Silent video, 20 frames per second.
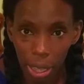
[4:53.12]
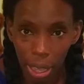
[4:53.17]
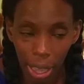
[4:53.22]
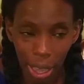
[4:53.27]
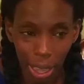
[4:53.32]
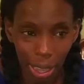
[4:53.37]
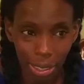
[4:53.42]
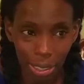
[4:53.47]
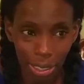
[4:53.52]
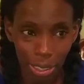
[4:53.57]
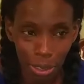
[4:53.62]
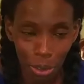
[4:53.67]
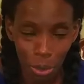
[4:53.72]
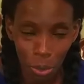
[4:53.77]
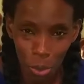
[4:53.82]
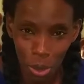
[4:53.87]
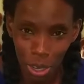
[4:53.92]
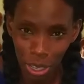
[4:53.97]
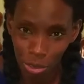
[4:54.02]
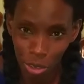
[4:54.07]
And
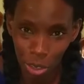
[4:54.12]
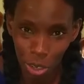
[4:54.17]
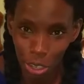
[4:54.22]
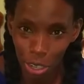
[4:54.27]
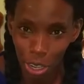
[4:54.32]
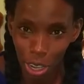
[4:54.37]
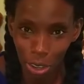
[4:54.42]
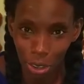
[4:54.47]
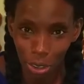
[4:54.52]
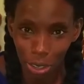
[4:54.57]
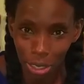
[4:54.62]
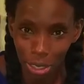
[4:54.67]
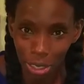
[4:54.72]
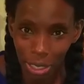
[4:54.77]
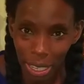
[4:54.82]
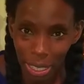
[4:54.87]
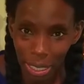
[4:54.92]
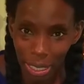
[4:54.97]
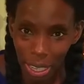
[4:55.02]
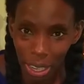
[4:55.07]
what if you're not going to
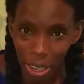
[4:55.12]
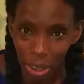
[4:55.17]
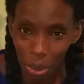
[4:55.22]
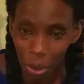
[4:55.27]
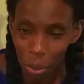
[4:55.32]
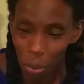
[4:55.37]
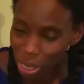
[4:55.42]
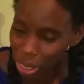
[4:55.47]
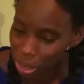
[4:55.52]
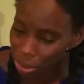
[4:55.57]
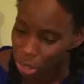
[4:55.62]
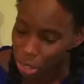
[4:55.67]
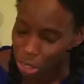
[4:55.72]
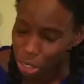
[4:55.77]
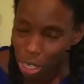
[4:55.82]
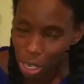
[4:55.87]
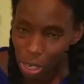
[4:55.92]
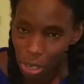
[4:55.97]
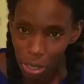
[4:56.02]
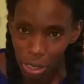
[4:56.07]
that area? What if you're
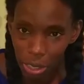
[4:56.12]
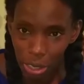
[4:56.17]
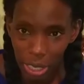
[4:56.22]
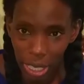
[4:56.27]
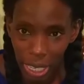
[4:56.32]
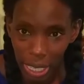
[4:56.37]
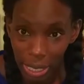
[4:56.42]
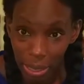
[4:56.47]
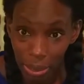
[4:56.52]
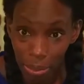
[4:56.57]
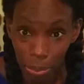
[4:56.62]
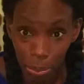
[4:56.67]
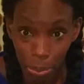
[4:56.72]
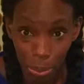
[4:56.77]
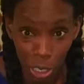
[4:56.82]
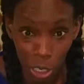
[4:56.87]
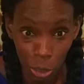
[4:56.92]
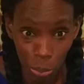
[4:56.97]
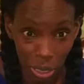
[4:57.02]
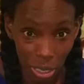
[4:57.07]
not going to that
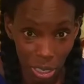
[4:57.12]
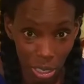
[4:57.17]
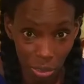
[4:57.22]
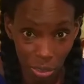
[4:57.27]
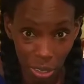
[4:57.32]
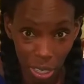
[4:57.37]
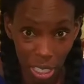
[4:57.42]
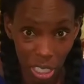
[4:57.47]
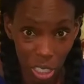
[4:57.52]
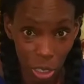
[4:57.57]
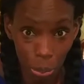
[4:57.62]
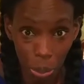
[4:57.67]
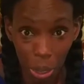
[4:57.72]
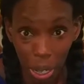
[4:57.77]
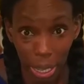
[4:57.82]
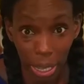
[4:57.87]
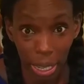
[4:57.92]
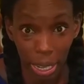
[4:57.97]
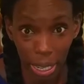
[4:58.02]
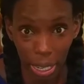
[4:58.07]
specific
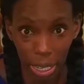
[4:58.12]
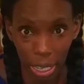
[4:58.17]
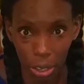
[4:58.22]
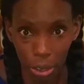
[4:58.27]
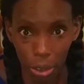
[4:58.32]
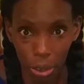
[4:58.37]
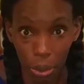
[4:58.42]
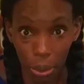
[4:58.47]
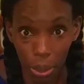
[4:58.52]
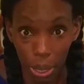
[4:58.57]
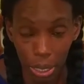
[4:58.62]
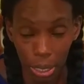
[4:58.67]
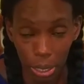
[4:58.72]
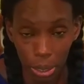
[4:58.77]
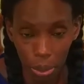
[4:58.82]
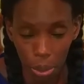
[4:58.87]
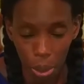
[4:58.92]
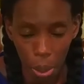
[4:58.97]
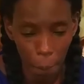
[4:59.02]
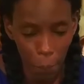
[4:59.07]
spot that they're going to?